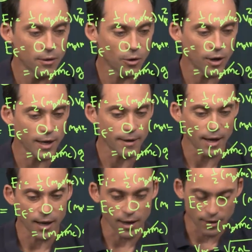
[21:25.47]
right,
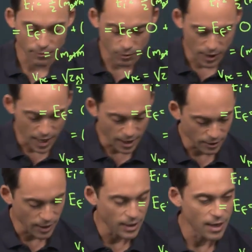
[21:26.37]
and if we
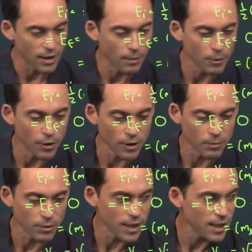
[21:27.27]
calculate that number
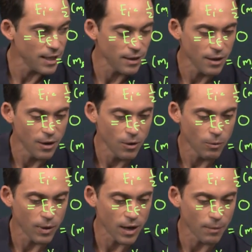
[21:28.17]
completely,
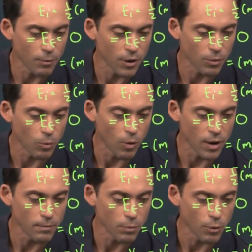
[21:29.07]
we end up with
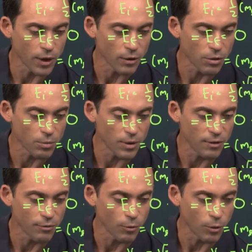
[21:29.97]

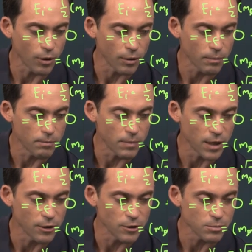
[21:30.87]
1.34
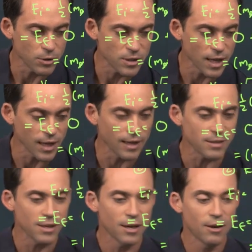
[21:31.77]
meters per
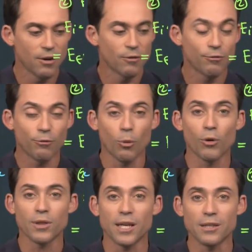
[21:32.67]
second
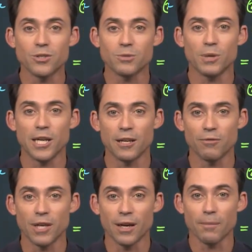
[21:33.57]
for the speed
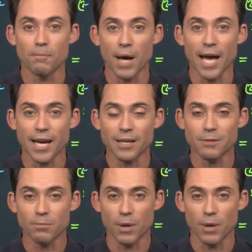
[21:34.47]
of the combined